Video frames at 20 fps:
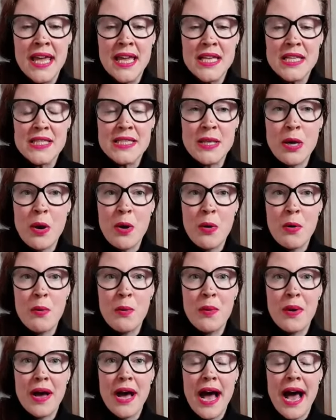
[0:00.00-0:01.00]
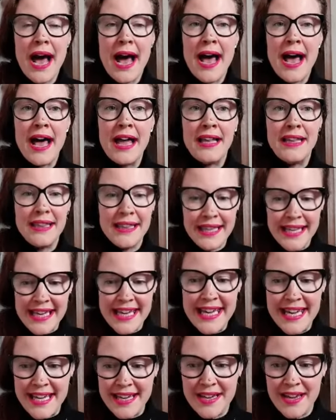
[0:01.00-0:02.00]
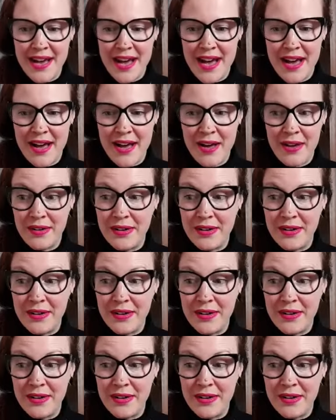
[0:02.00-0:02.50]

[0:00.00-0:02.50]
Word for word: So uh, Lee, uh,